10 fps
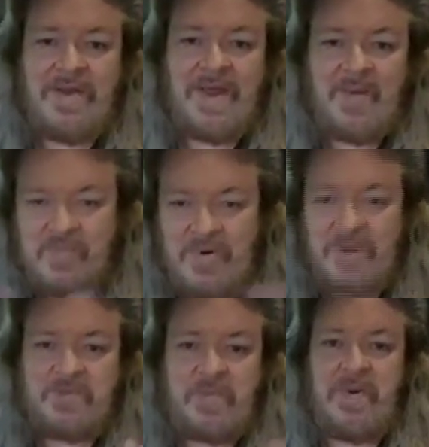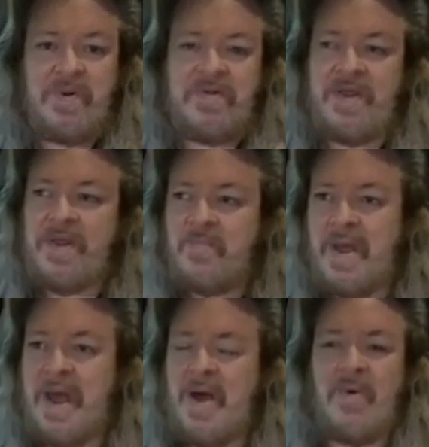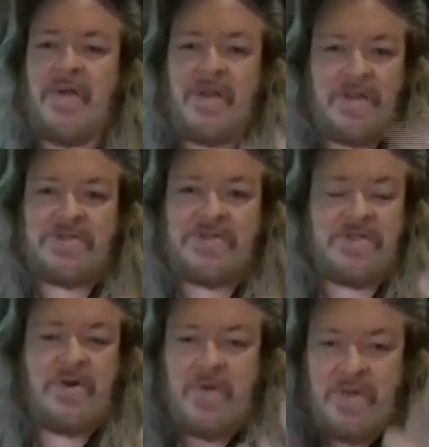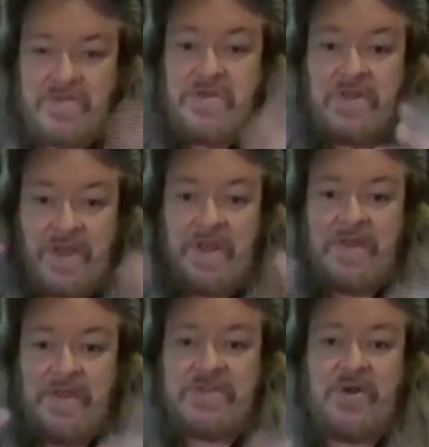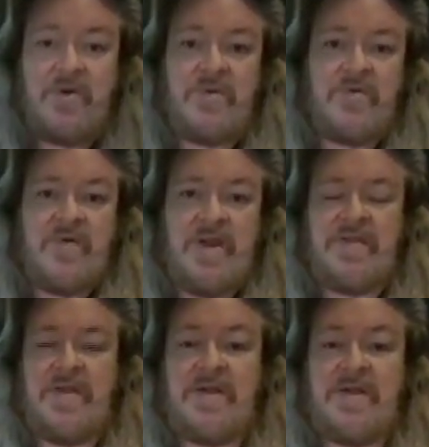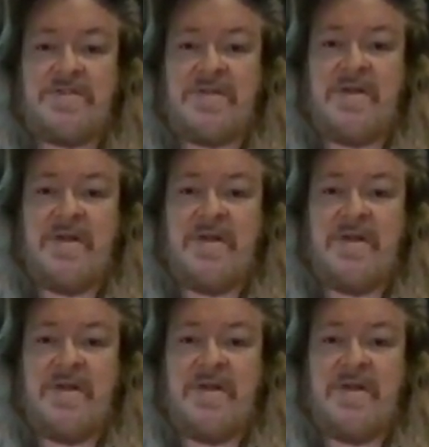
and prosperity and power in this, you know, in, in this earth, great things.